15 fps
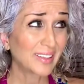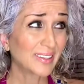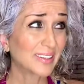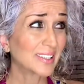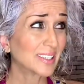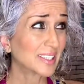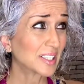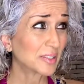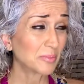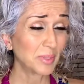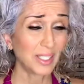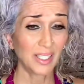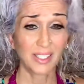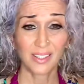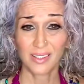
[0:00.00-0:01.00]
this is
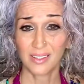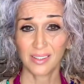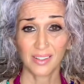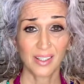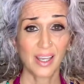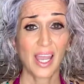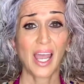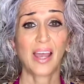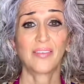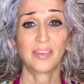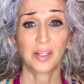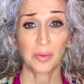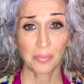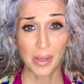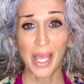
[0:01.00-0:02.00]
me having
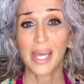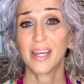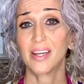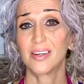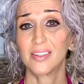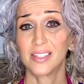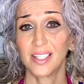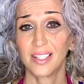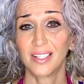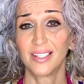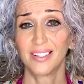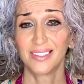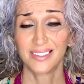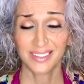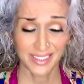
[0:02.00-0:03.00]
a bad hair day.
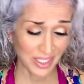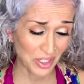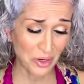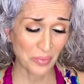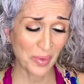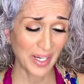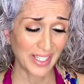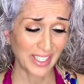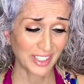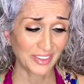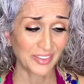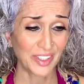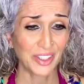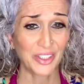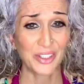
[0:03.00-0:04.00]
See you in my next
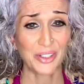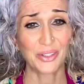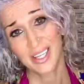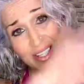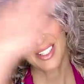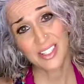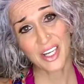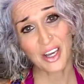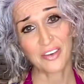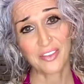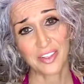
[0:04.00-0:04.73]
video. Ciao for